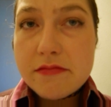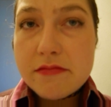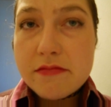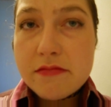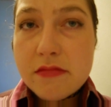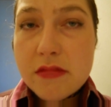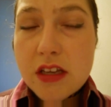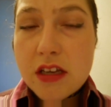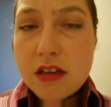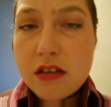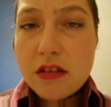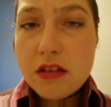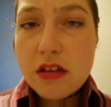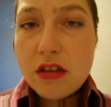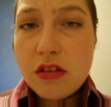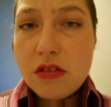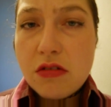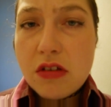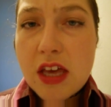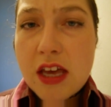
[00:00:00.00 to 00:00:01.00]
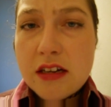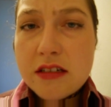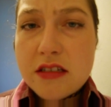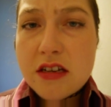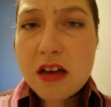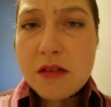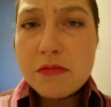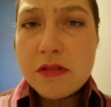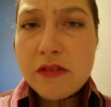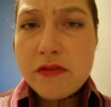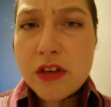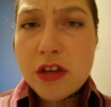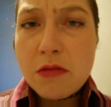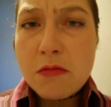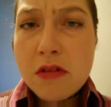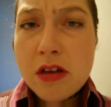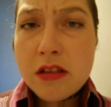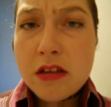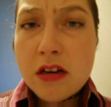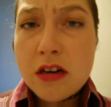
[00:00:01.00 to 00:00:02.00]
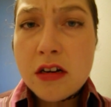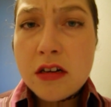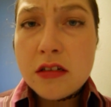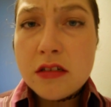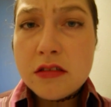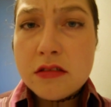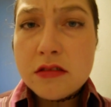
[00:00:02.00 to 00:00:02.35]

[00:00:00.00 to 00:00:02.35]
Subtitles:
you can't stop loving your mother.